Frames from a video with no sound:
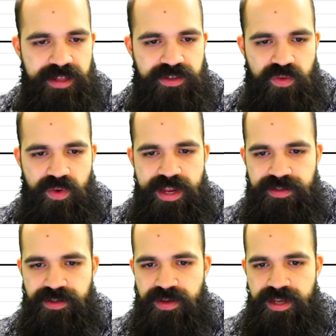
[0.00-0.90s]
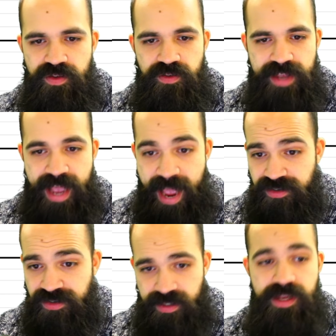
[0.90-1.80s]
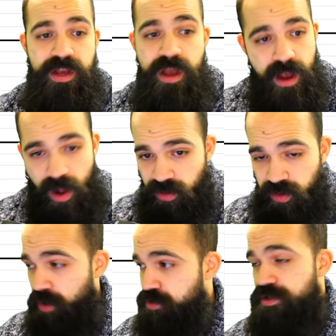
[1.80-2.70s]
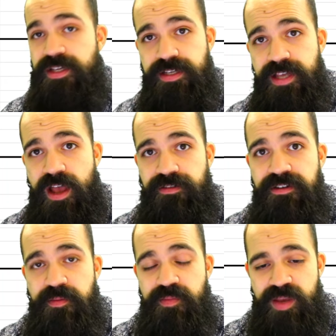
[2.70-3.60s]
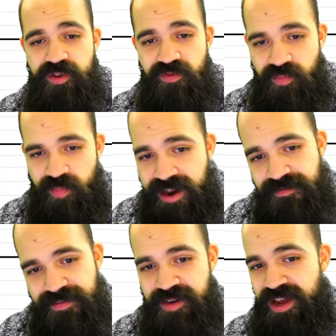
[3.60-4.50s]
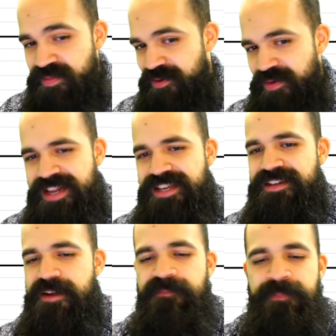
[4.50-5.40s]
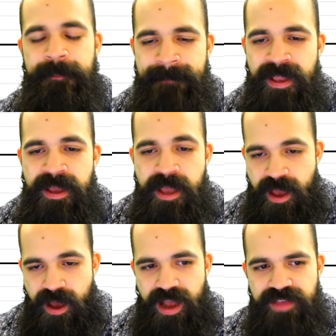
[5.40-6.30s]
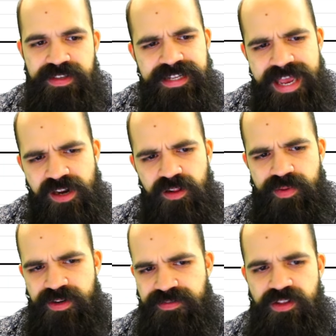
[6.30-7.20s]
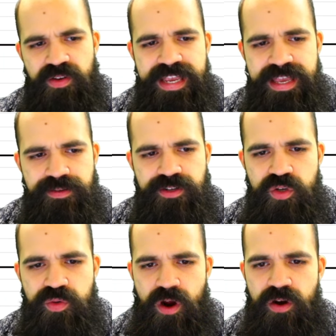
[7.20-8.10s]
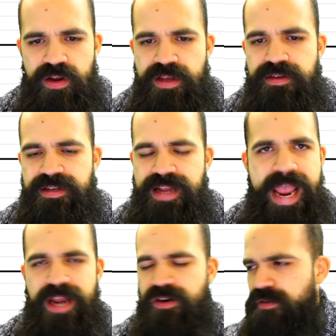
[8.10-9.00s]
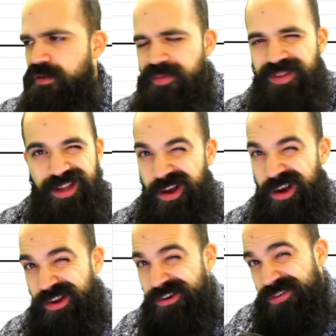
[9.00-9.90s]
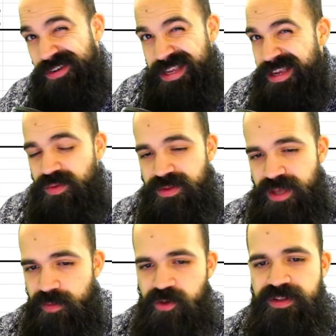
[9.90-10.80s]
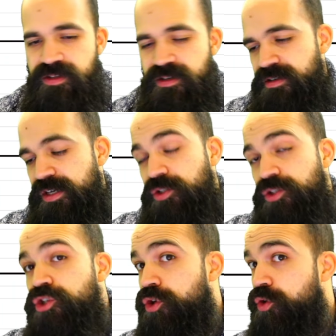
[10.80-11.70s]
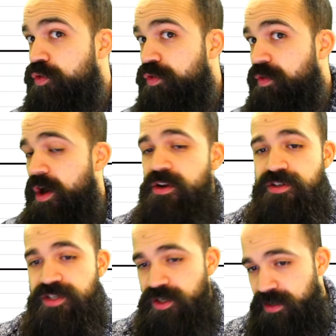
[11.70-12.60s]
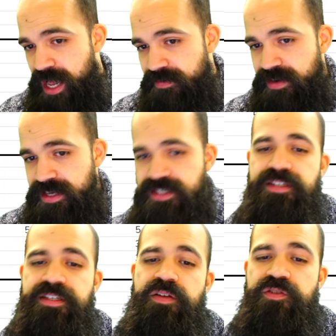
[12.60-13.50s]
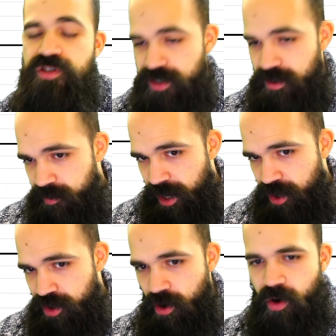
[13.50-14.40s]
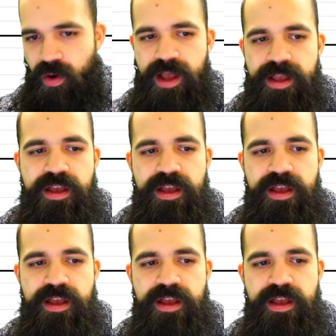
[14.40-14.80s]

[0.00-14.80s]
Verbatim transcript: great. So here is actually a larger discount. Maybe you've benefited by me waiting a day. Uh, and this can handle a bit of, so ETH2 and RETH can handle up to like 100 ETH without moving the needle too far. You're still going to have nice discounts. You're still going to make a good ROI.